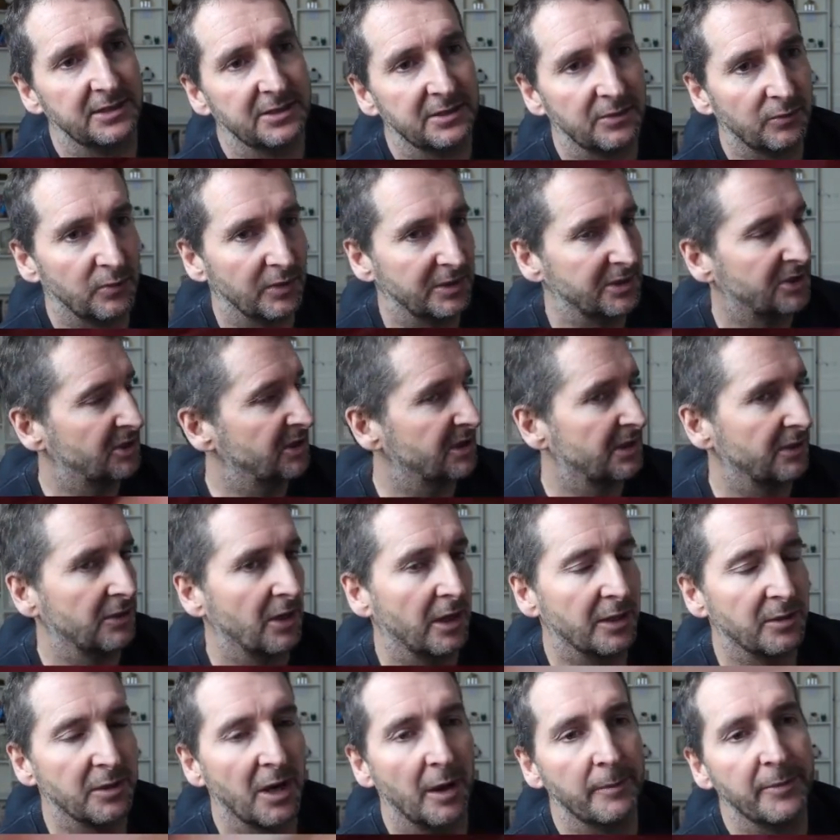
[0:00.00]
but it's just
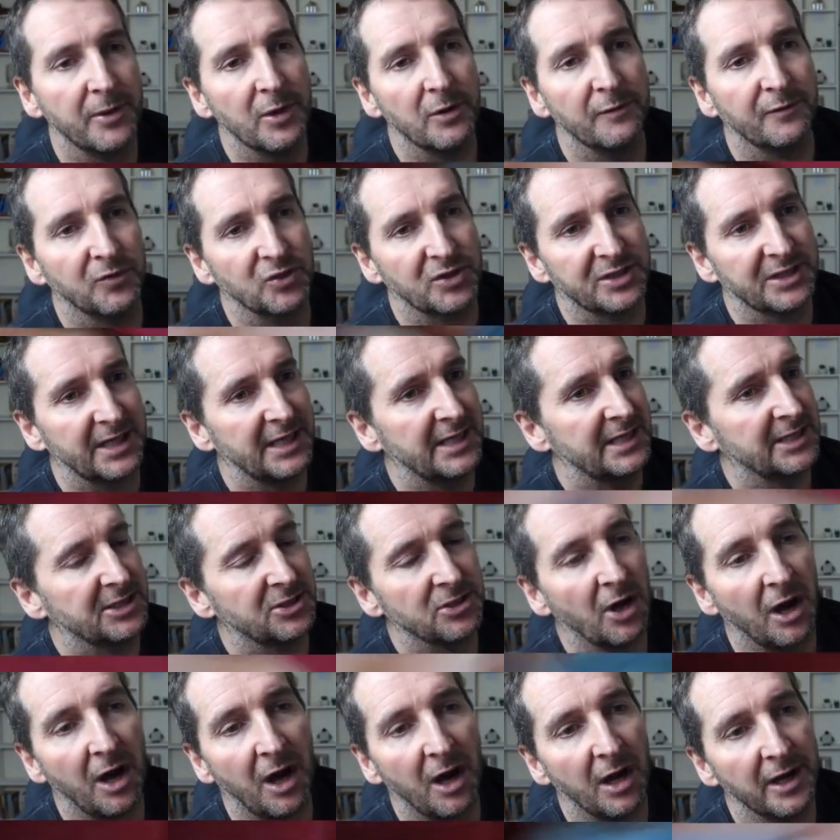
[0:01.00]
a beautiful sheen. It's
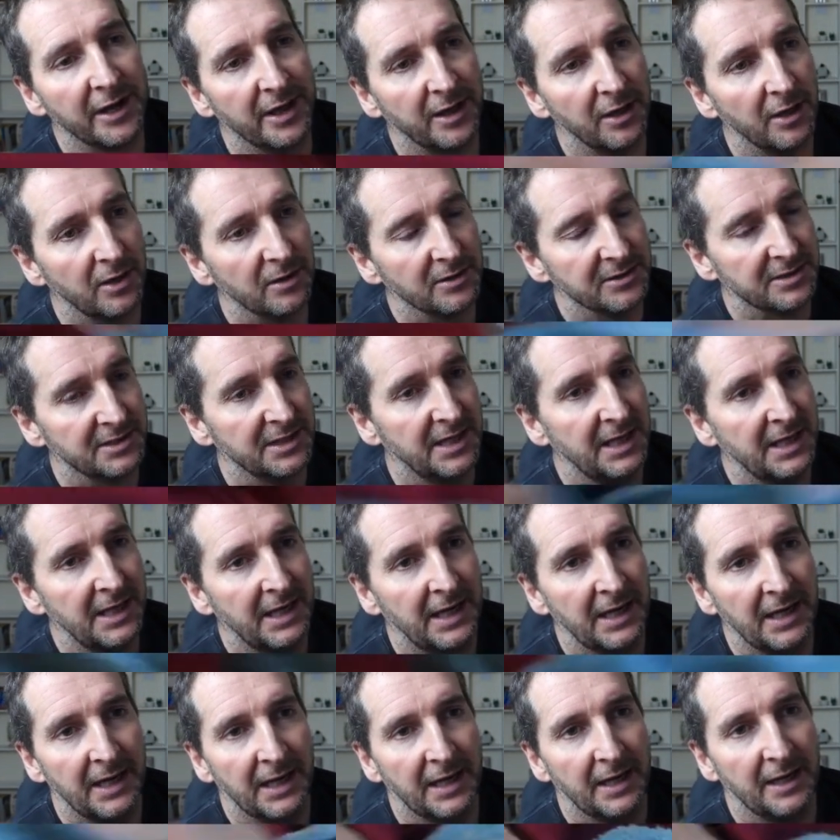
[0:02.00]
not high gloss,
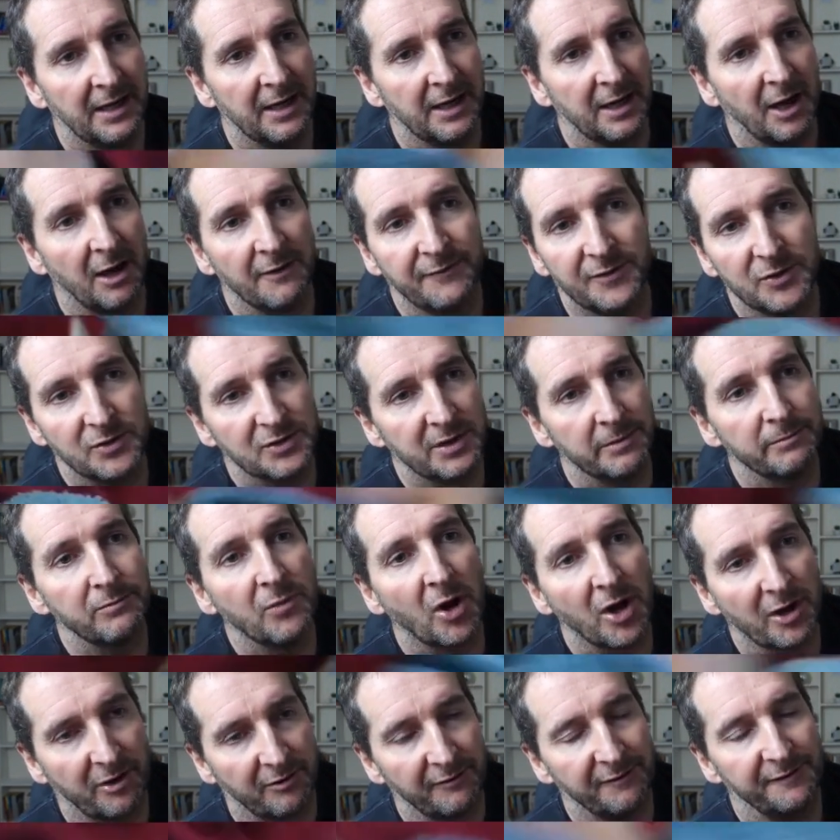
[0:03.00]
I've used a
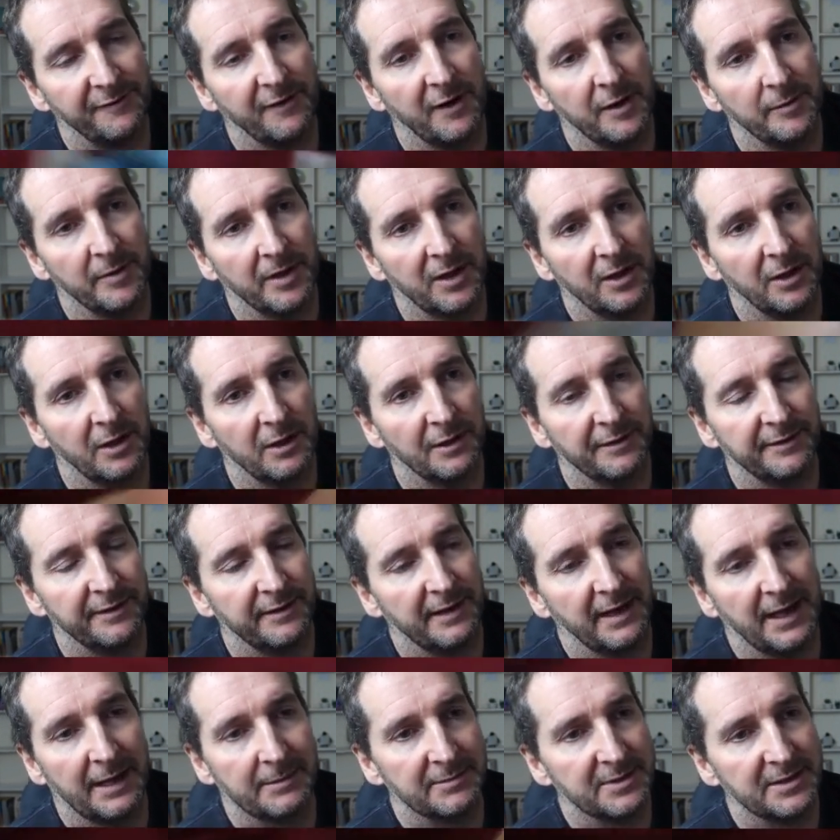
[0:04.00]
microfiber
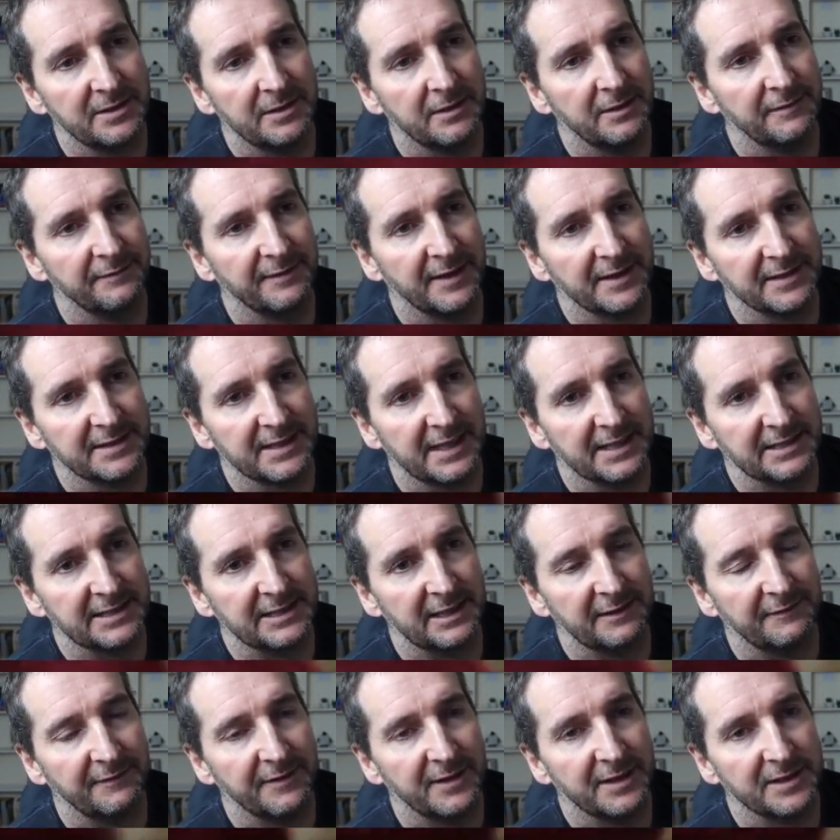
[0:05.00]
cloth, absolutely
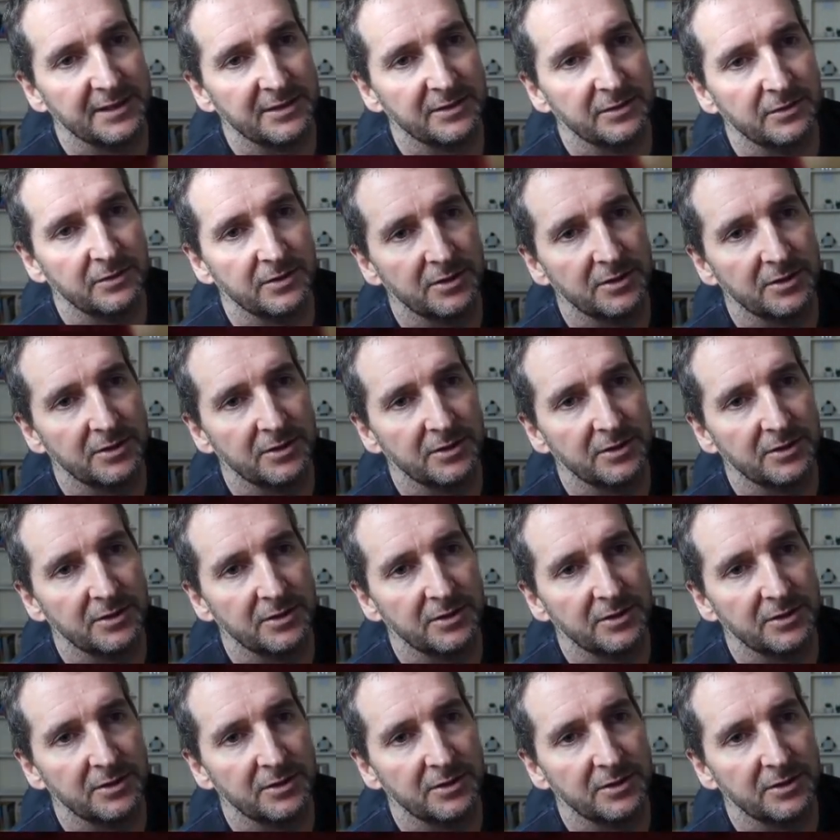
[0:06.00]
fantastic for this sort